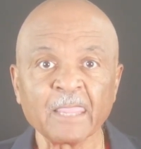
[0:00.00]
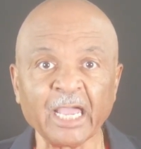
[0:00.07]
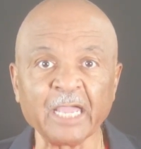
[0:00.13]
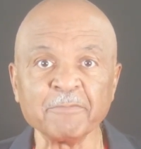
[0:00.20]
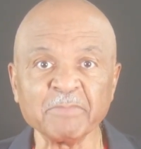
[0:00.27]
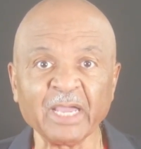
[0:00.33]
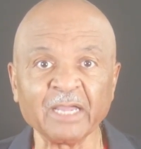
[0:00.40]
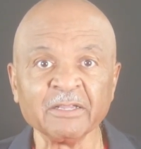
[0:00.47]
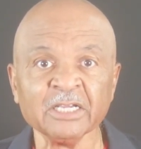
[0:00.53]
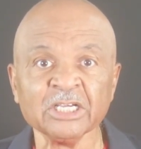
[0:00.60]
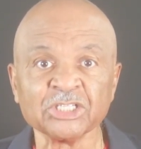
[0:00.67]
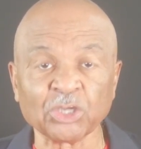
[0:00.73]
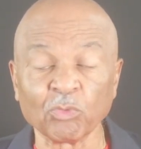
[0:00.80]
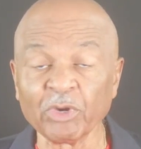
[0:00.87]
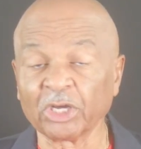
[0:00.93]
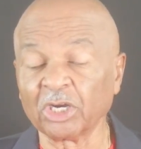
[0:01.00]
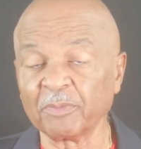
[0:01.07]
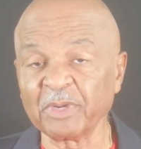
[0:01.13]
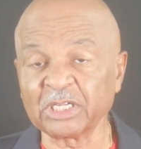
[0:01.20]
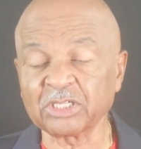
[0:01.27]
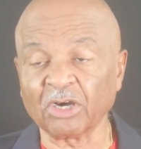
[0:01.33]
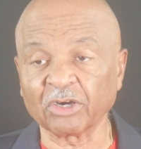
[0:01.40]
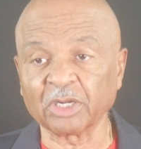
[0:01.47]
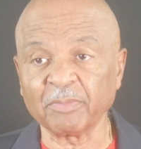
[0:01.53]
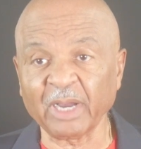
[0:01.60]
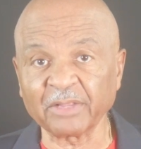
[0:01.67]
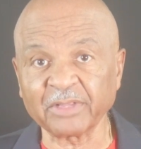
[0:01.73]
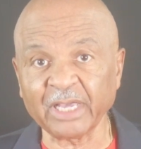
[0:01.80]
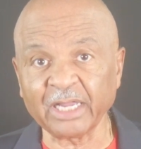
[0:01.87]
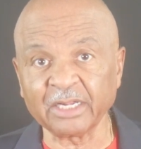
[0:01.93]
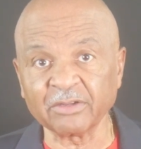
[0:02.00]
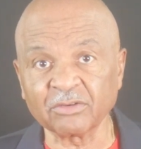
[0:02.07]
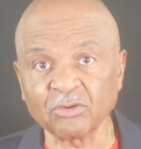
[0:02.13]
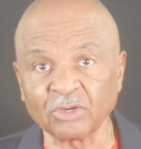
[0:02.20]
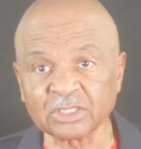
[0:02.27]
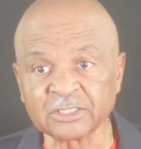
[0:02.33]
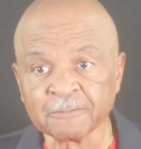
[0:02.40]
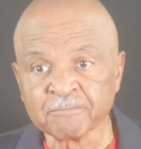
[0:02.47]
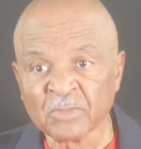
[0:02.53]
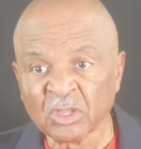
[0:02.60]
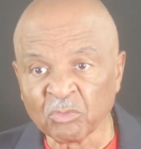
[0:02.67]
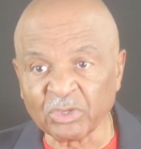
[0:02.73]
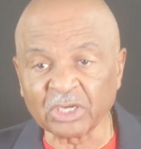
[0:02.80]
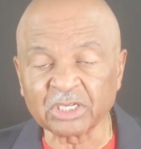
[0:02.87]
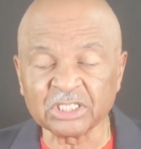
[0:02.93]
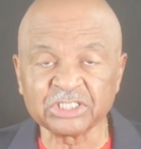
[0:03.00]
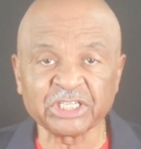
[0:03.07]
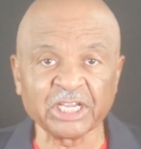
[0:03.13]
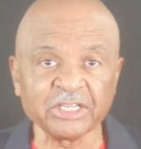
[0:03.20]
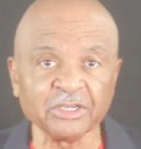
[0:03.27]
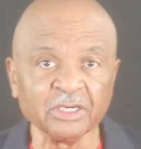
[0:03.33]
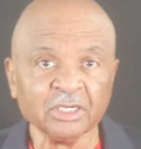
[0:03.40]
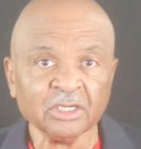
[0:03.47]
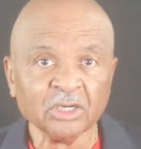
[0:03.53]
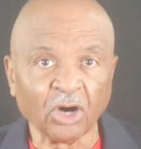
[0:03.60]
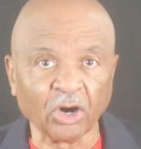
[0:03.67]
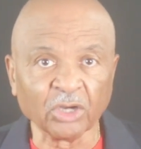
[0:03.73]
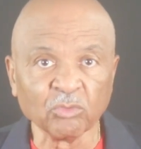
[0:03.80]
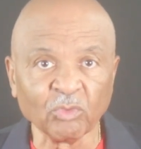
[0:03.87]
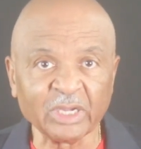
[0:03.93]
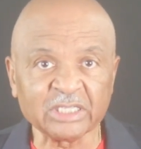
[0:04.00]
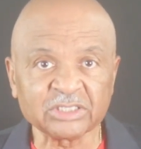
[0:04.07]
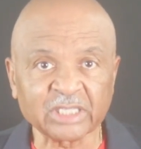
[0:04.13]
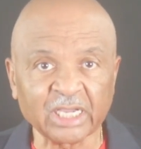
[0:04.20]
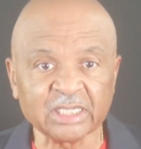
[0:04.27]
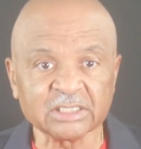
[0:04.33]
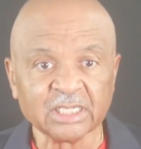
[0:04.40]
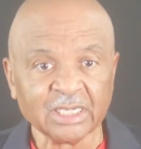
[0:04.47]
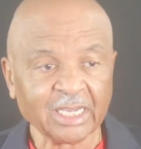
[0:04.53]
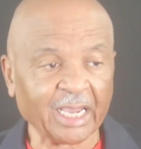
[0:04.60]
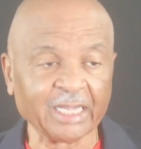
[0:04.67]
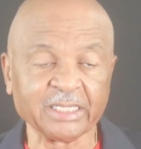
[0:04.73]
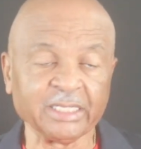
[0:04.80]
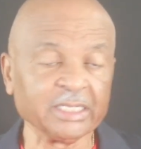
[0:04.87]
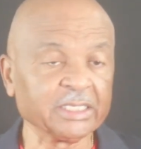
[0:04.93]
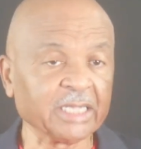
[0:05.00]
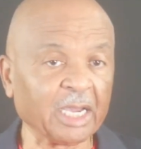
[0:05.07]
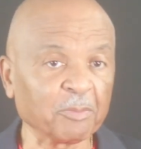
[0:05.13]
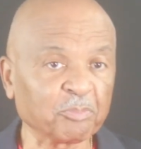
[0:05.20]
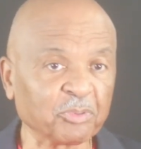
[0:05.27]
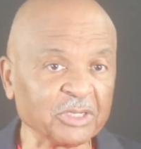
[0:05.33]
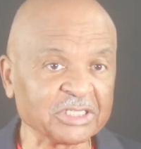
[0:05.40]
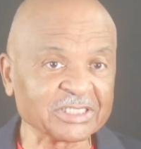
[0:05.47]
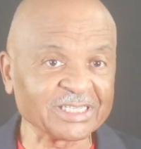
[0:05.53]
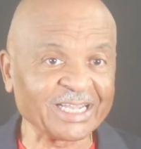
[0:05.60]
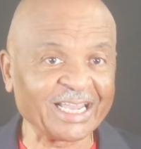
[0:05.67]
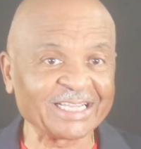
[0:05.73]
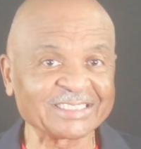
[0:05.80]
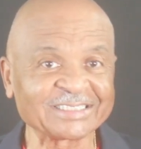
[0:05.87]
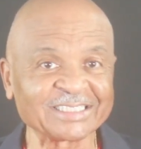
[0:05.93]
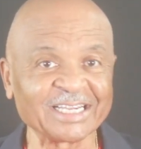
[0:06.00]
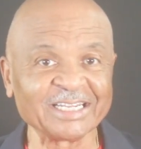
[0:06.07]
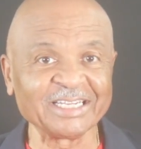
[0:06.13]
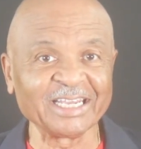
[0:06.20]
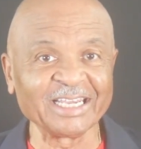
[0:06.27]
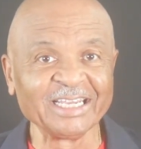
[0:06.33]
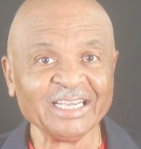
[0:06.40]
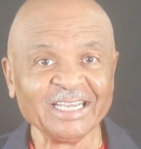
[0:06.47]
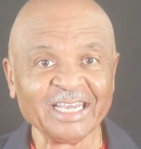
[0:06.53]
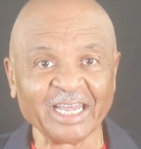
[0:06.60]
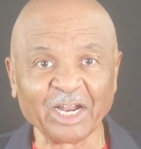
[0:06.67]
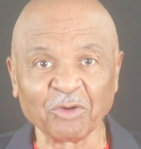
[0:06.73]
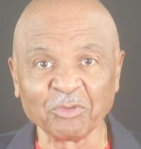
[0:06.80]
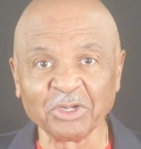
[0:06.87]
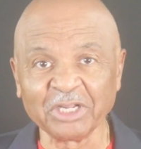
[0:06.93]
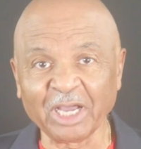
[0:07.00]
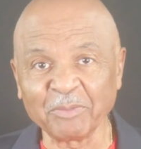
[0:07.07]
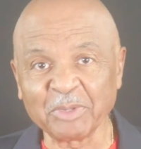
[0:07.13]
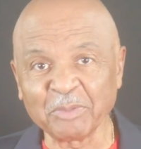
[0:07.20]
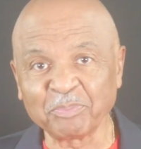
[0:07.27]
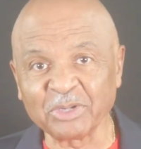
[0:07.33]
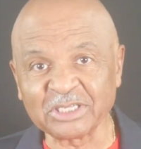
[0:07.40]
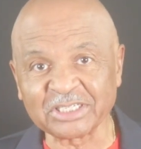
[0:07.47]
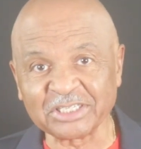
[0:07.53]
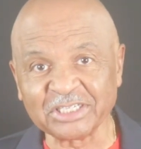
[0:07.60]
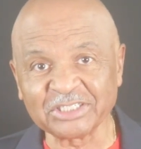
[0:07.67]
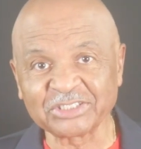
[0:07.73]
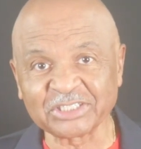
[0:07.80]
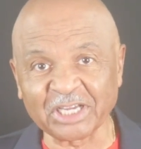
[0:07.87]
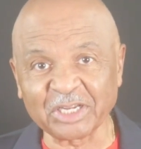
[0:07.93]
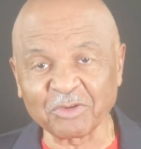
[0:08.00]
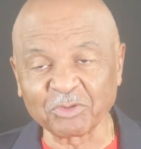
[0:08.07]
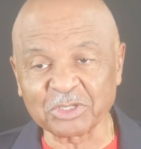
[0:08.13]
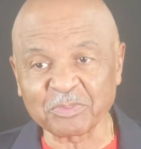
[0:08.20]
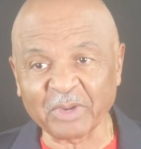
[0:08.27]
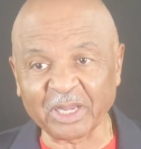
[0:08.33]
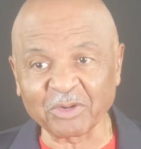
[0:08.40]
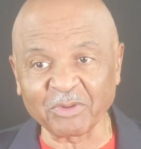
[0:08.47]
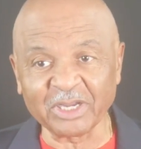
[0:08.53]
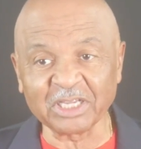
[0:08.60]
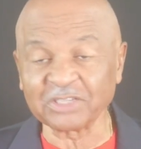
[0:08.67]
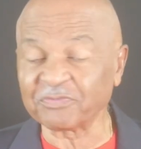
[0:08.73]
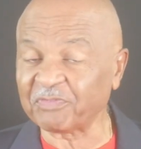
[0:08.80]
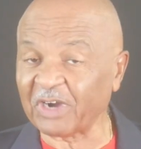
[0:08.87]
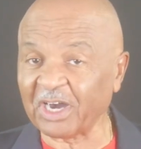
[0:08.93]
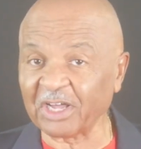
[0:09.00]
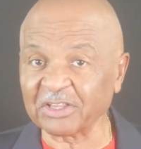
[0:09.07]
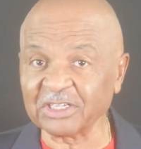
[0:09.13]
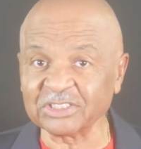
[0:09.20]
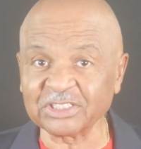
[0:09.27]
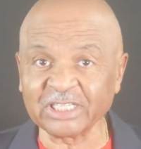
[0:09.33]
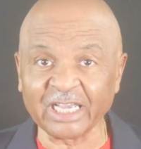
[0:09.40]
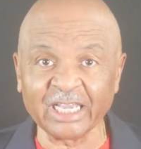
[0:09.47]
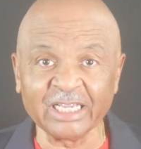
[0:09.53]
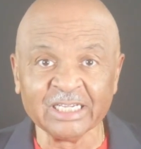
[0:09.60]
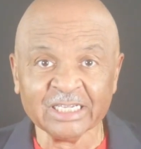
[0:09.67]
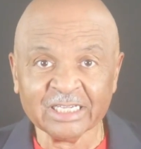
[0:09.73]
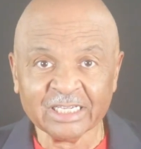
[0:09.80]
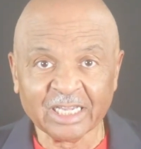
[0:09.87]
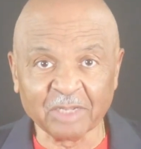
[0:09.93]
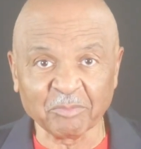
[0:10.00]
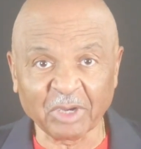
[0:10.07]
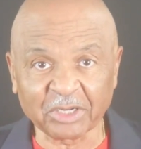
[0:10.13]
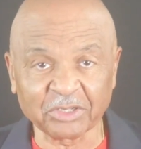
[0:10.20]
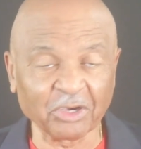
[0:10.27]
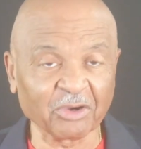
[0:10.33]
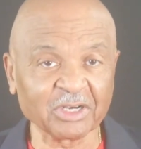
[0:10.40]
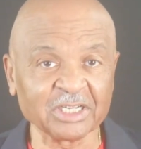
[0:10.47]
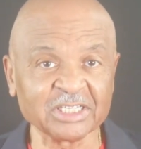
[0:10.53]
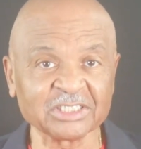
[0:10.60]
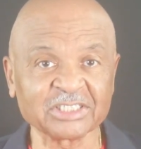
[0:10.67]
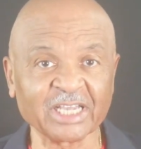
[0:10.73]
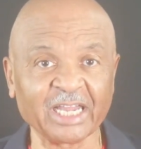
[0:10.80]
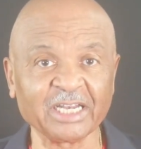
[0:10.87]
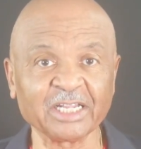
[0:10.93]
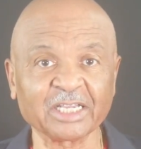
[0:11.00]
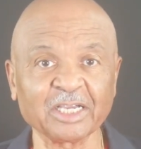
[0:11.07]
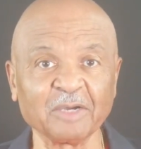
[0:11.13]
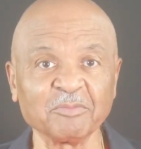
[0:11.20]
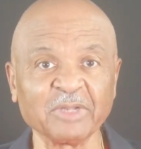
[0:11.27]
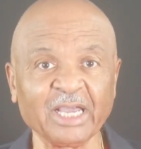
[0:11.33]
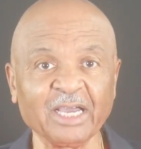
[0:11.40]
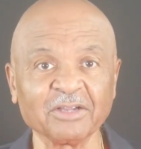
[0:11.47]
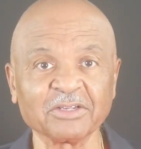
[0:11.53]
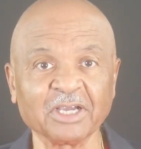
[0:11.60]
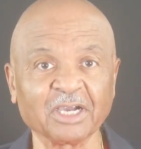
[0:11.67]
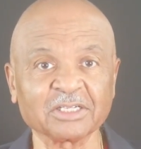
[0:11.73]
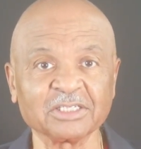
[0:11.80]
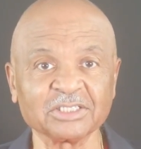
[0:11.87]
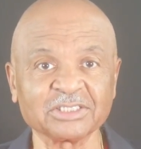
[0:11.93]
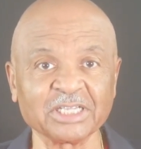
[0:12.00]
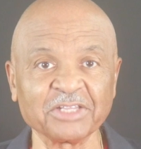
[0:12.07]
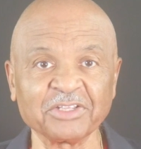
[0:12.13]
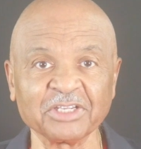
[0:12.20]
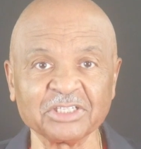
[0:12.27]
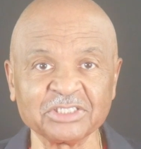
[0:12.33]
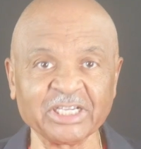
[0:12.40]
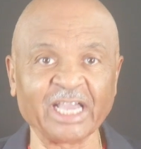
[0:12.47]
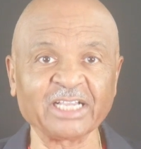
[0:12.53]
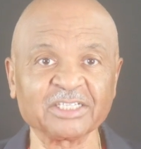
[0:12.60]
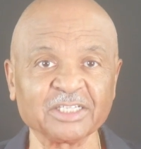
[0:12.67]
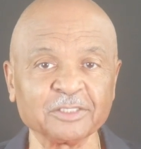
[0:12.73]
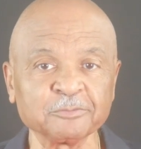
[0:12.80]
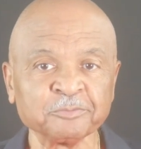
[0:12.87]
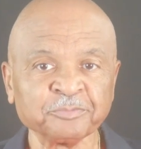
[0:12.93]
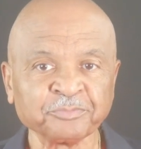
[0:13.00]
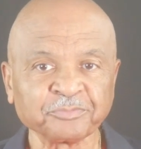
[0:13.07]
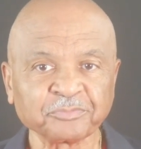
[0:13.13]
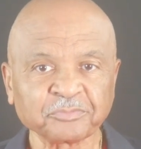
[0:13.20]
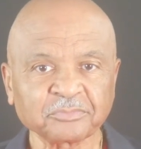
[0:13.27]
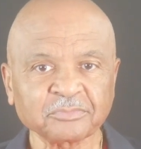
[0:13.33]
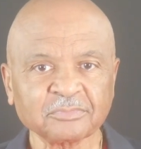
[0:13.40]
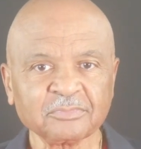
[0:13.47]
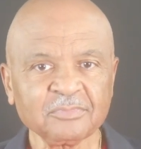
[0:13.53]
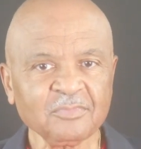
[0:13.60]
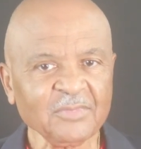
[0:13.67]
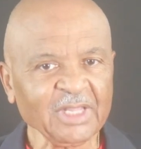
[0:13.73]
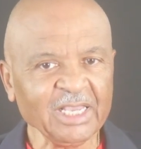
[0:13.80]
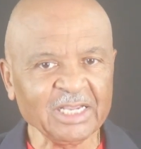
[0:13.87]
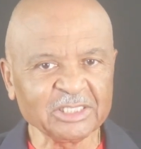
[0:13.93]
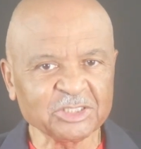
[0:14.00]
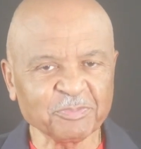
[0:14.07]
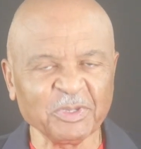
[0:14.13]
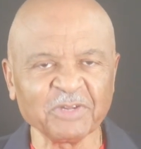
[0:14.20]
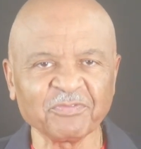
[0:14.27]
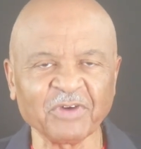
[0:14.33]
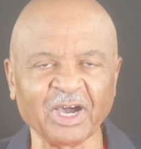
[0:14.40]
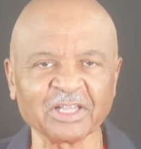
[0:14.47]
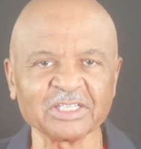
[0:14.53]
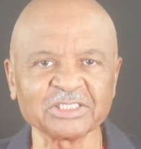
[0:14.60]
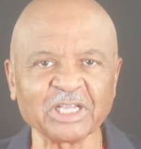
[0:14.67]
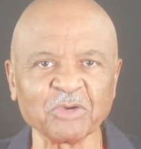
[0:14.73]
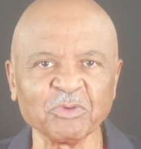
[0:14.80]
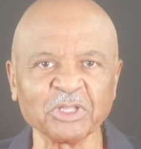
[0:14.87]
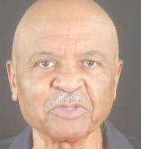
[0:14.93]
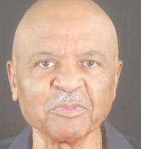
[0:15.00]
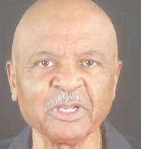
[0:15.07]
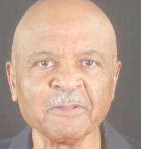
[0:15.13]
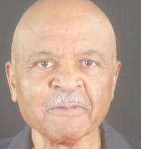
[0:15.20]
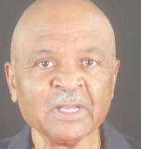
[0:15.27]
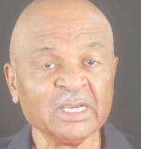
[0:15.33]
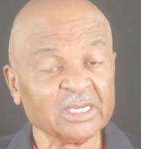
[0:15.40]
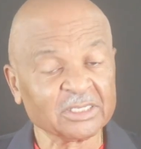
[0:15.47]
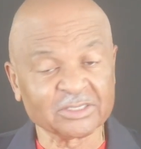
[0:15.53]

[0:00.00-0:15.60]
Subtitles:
Amen. So we're going to be talking about that. And of course, we'll continue on Wednesdays. I did not preach last Sunday, and I will not be preaching this Sunday, which, by the way, is Father's Day. And my daughter decided to come down, Dr. Cynthia Jackson, and spend Father's Day with me.